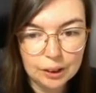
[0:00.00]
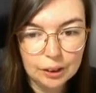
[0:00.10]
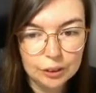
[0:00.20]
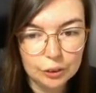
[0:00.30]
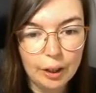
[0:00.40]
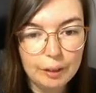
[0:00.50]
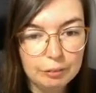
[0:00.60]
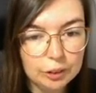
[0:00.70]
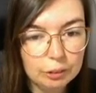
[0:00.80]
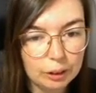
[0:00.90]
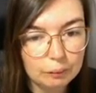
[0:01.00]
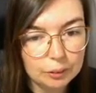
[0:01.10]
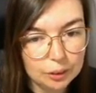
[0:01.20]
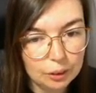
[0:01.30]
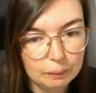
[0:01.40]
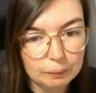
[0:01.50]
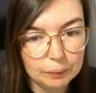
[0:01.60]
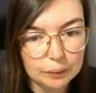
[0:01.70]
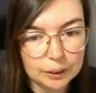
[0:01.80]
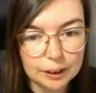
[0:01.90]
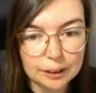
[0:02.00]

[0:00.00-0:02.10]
So if we're talking about stopping a protest,